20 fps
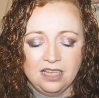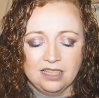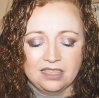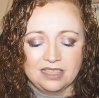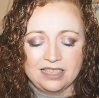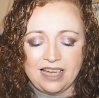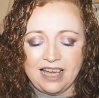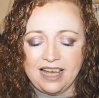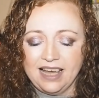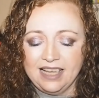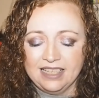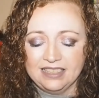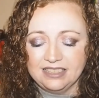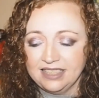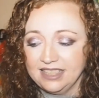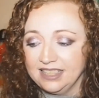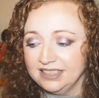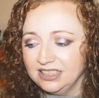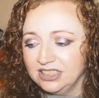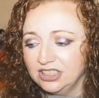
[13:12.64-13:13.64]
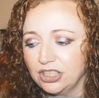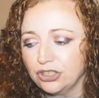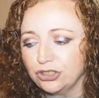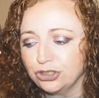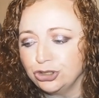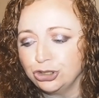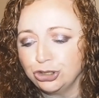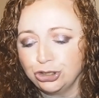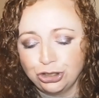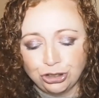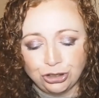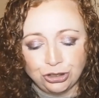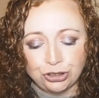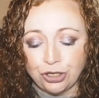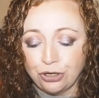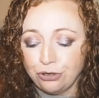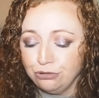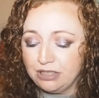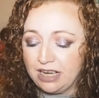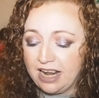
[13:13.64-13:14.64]
Guys, it's
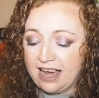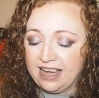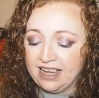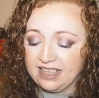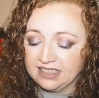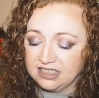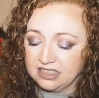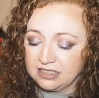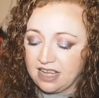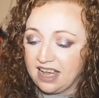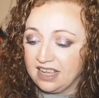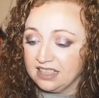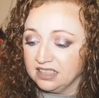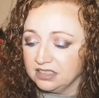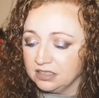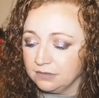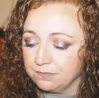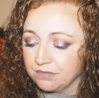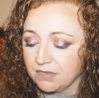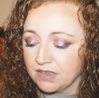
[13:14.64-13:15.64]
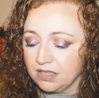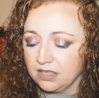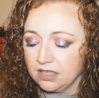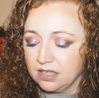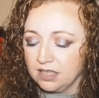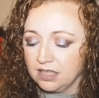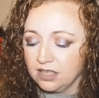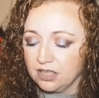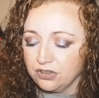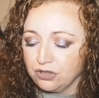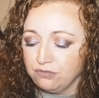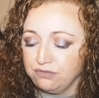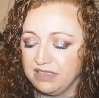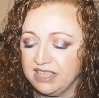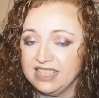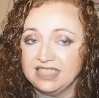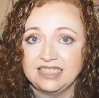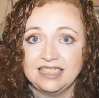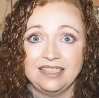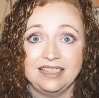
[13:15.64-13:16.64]
so nice, and the
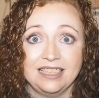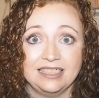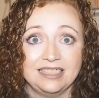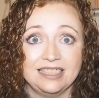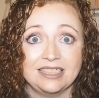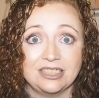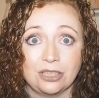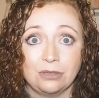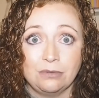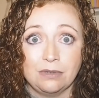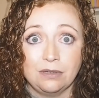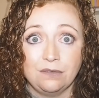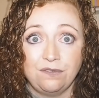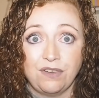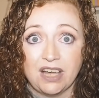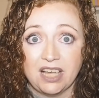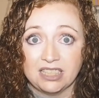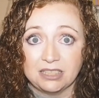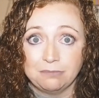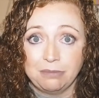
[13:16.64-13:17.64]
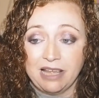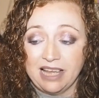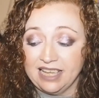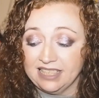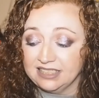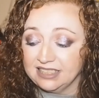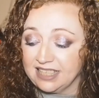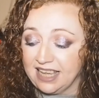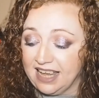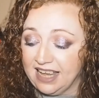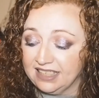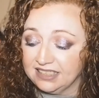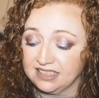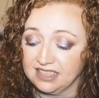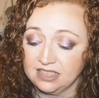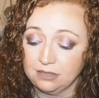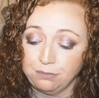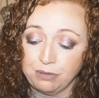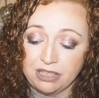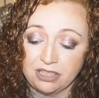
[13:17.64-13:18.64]
reason this is coming first place, guys,
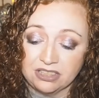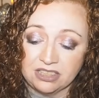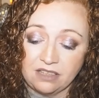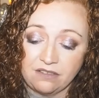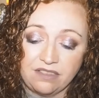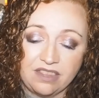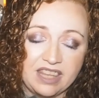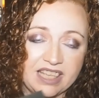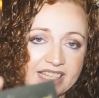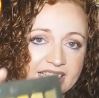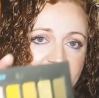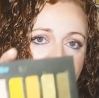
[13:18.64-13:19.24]
is because of these